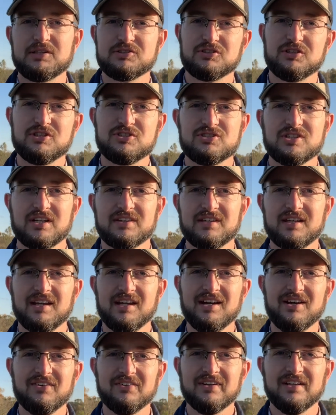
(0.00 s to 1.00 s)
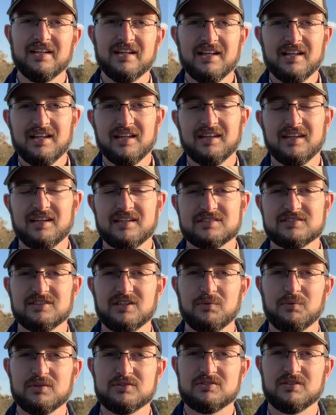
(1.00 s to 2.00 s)
sure you check that out. Let us
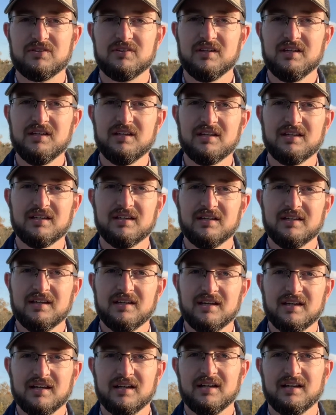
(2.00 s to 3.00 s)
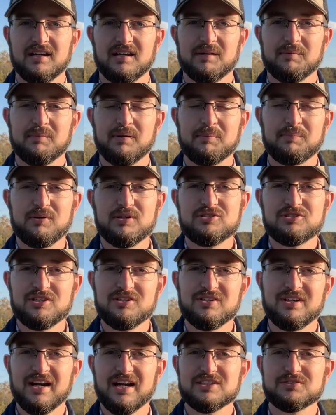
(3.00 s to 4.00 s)
know what you think. I appreciate
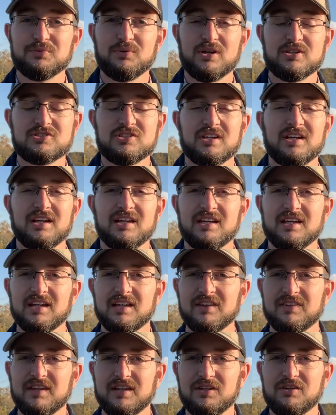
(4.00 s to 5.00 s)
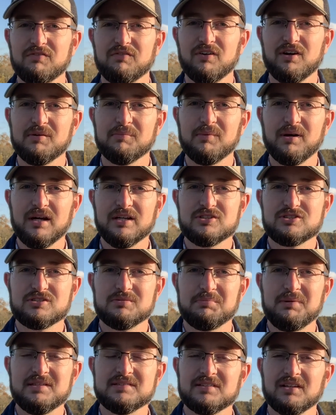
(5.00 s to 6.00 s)
you guys watching again. Thank you very much. It
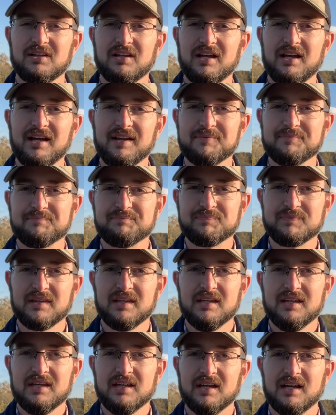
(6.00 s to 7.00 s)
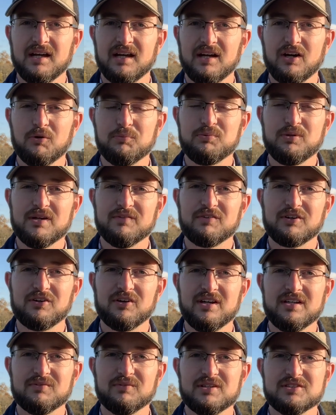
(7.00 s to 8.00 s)
means a lot. I hope you have a
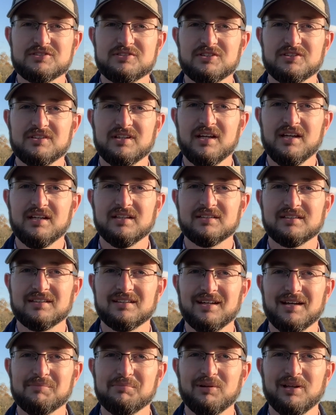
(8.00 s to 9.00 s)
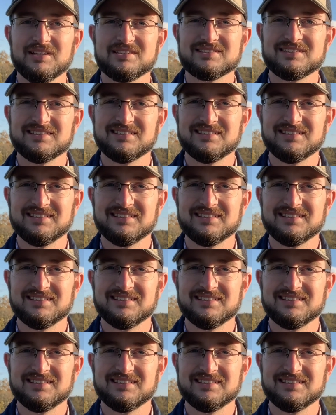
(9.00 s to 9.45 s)
great rest of your day, and God bless.